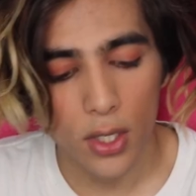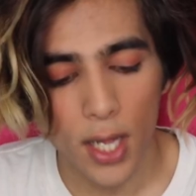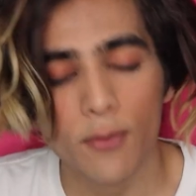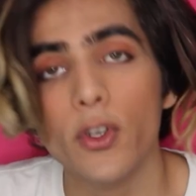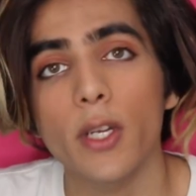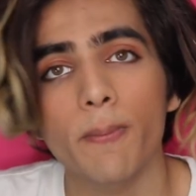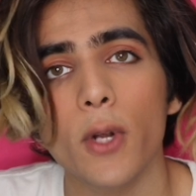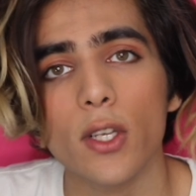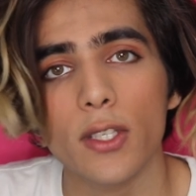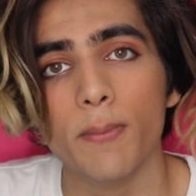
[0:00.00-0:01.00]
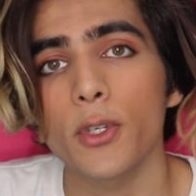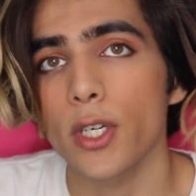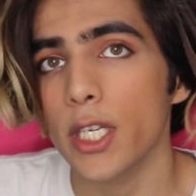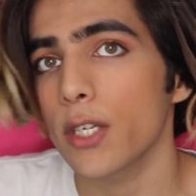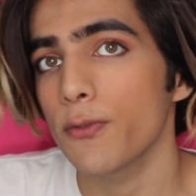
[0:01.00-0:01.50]
And for lip gloss, I'm
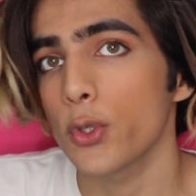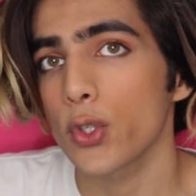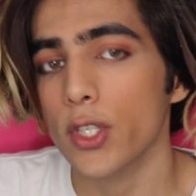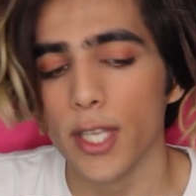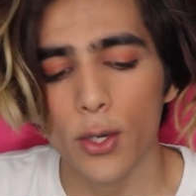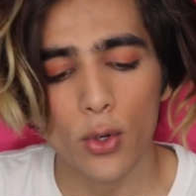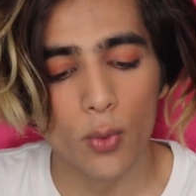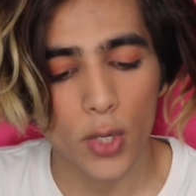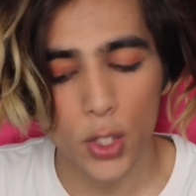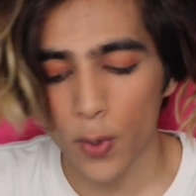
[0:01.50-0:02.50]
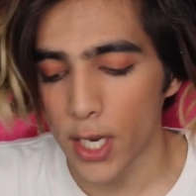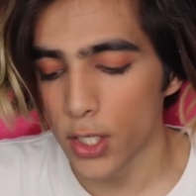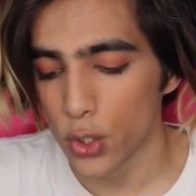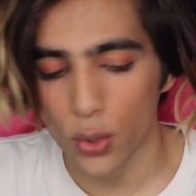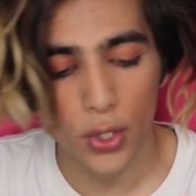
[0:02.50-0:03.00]
really confused because I don't know which one I
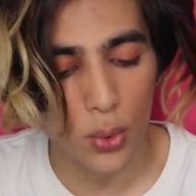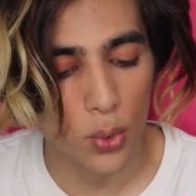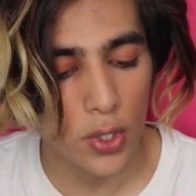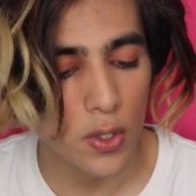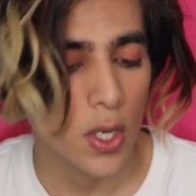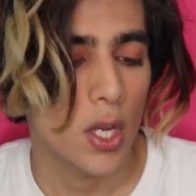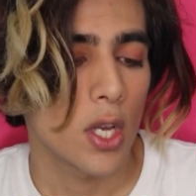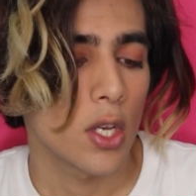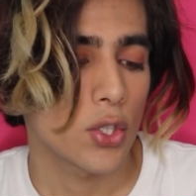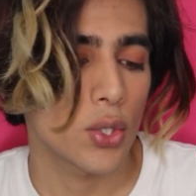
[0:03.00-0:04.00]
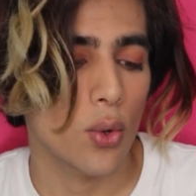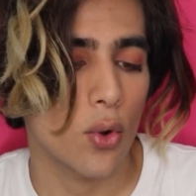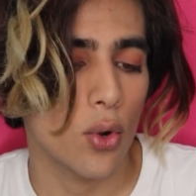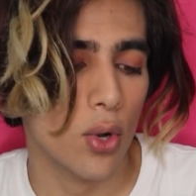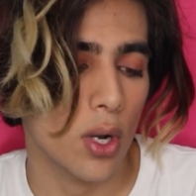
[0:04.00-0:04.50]
should use.
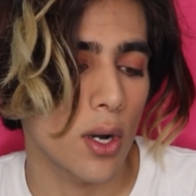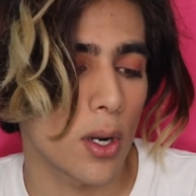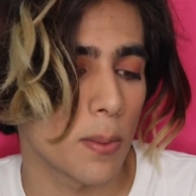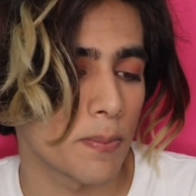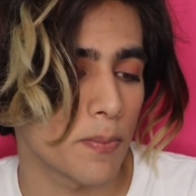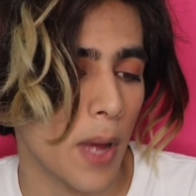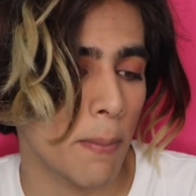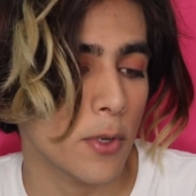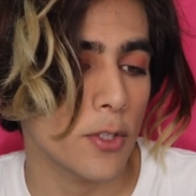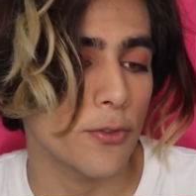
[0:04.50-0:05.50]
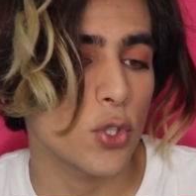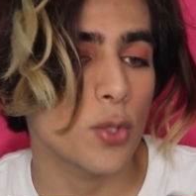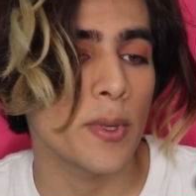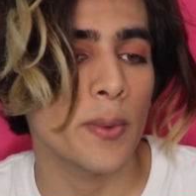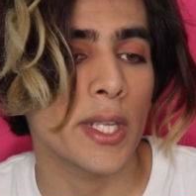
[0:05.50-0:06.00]
So I'm
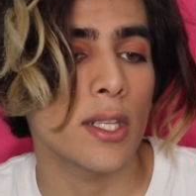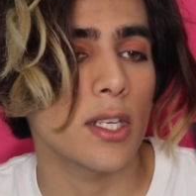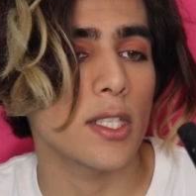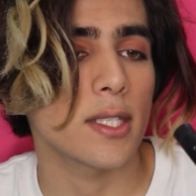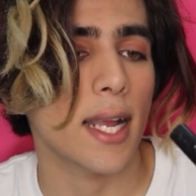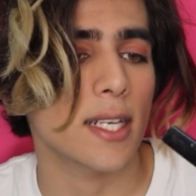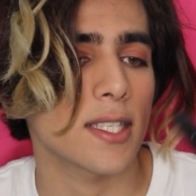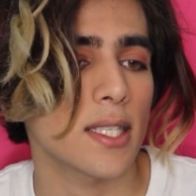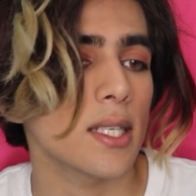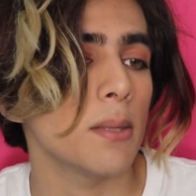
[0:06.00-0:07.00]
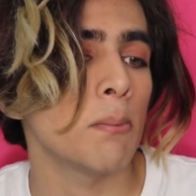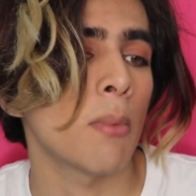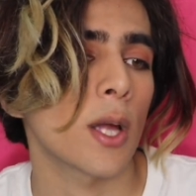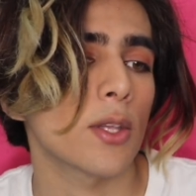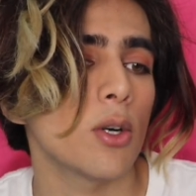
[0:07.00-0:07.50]
confused between this Sexy
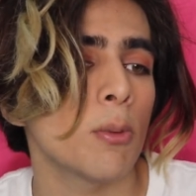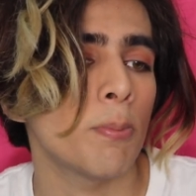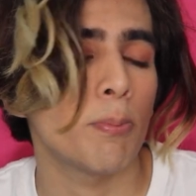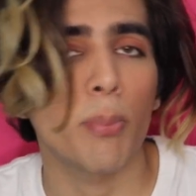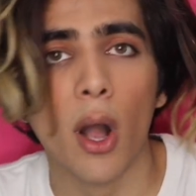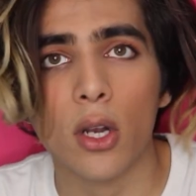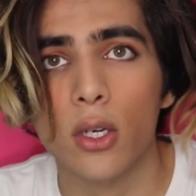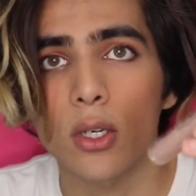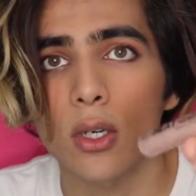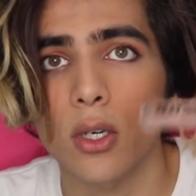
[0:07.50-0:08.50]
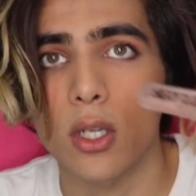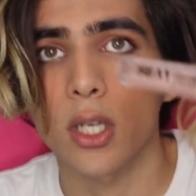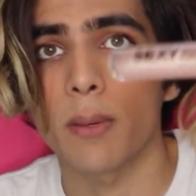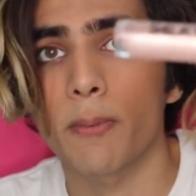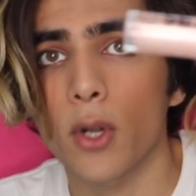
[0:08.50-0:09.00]
Mother Pucker lip